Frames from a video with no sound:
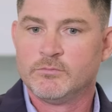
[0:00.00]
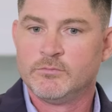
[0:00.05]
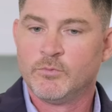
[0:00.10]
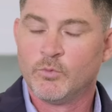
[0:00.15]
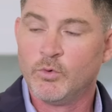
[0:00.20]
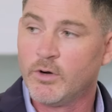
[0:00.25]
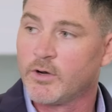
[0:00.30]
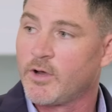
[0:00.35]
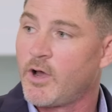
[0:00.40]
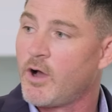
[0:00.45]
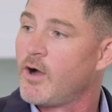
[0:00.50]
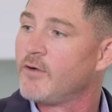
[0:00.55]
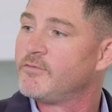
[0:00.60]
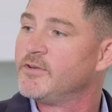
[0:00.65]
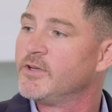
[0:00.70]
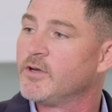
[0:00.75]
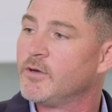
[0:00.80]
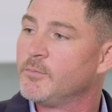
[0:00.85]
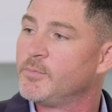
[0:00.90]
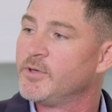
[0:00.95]
We're a coffee
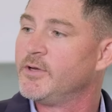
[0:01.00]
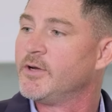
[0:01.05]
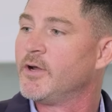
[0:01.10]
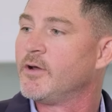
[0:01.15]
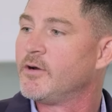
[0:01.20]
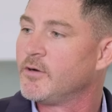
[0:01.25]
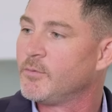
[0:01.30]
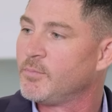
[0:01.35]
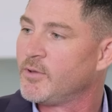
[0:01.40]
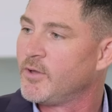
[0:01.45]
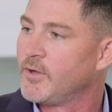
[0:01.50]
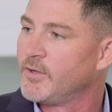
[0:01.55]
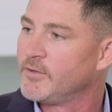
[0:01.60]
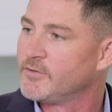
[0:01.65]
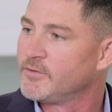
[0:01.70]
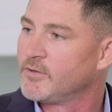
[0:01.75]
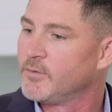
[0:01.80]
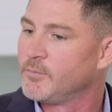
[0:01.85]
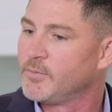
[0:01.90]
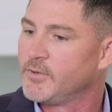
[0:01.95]
company, not an appliance
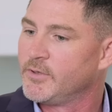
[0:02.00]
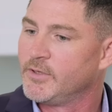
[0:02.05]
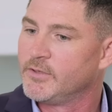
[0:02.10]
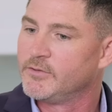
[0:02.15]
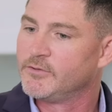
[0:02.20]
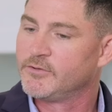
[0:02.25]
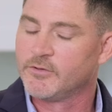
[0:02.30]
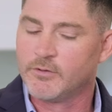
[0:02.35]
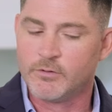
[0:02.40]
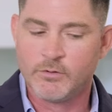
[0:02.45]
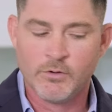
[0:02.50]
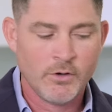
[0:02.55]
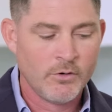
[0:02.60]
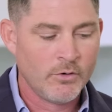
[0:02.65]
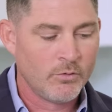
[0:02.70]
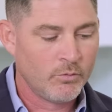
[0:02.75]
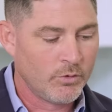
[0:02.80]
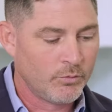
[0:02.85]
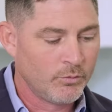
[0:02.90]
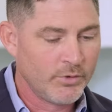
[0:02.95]
company. And so
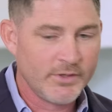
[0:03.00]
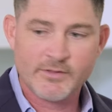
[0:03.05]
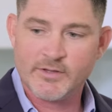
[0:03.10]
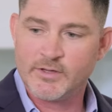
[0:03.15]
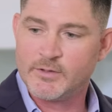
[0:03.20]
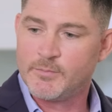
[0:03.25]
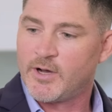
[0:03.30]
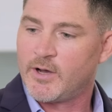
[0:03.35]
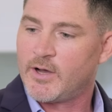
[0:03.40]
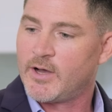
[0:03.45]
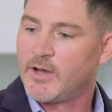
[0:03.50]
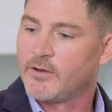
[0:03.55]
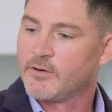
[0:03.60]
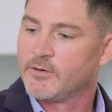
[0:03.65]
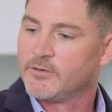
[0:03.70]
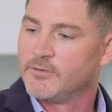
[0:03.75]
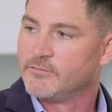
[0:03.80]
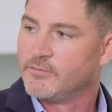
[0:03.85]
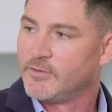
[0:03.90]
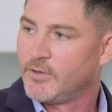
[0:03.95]
when we think about how to
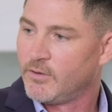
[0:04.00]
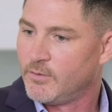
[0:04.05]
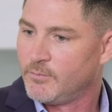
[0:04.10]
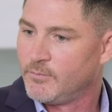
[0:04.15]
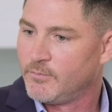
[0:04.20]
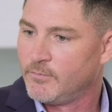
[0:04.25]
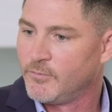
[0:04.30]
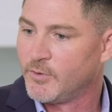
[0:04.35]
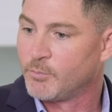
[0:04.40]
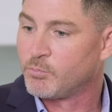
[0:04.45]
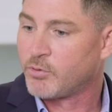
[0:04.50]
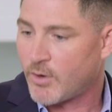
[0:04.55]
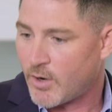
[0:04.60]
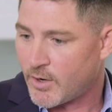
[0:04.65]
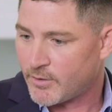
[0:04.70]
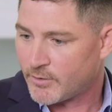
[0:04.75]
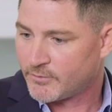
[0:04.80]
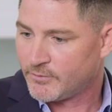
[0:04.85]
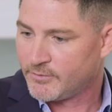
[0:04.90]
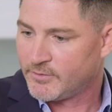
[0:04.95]
develop the
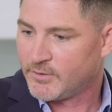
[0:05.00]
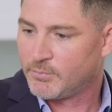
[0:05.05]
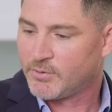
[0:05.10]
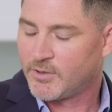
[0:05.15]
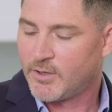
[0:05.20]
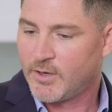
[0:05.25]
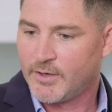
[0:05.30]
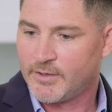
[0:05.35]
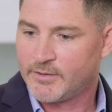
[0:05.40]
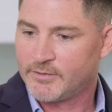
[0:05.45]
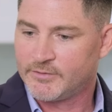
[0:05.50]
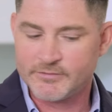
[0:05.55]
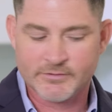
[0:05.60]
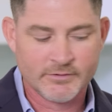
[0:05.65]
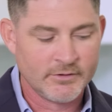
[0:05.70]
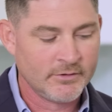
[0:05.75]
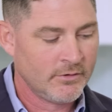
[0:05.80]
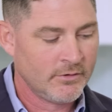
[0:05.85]
product or the appliance,